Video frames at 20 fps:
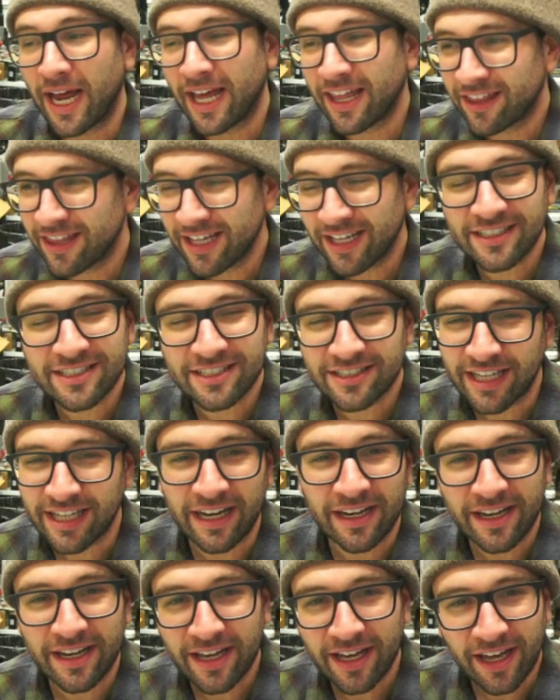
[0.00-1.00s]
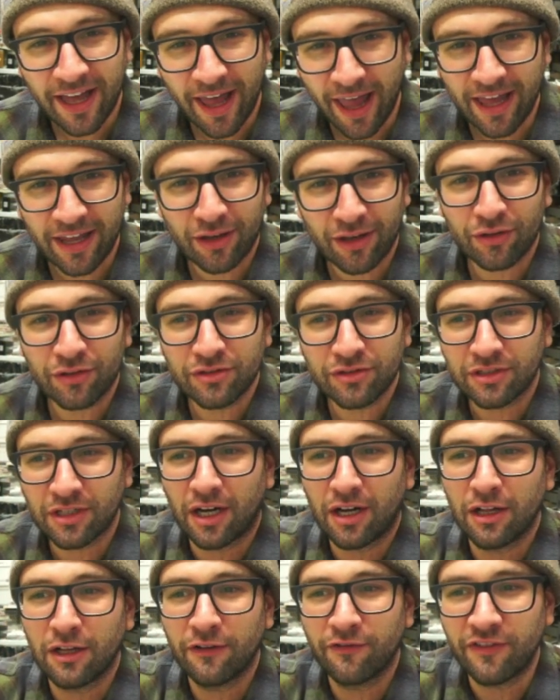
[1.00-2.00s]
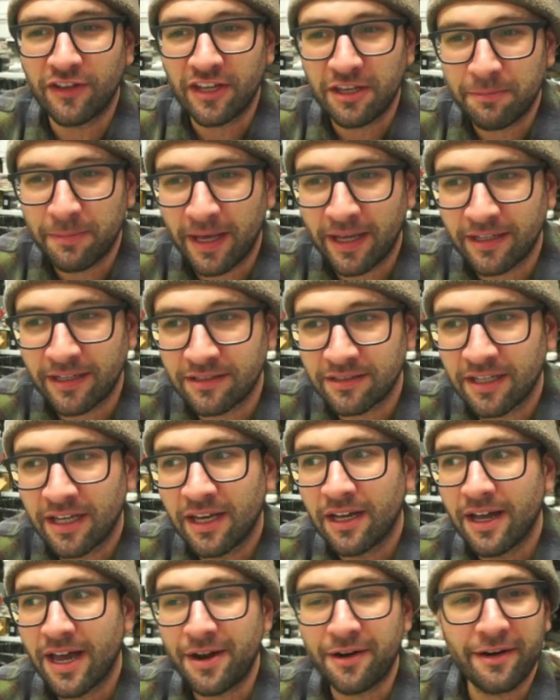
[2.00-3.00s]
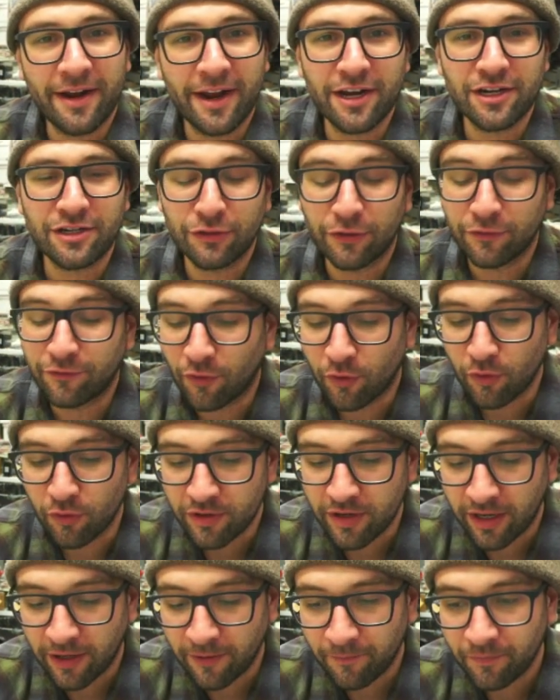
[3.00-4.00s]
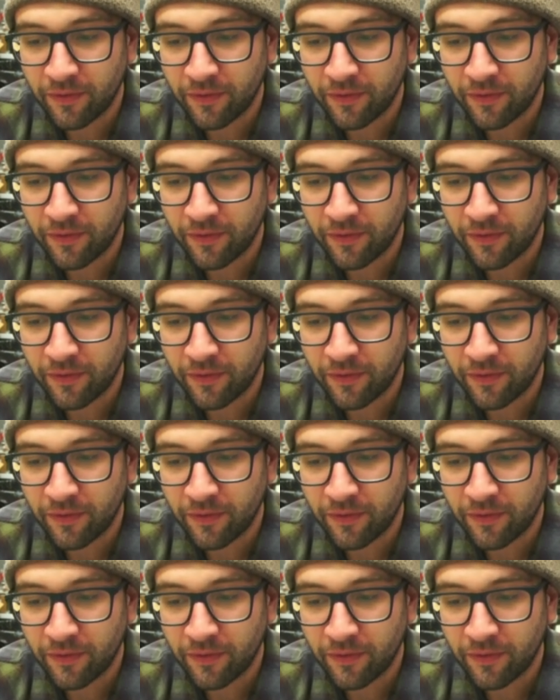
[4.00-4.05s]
I think Ascendia handles all of eBay's international forwarding.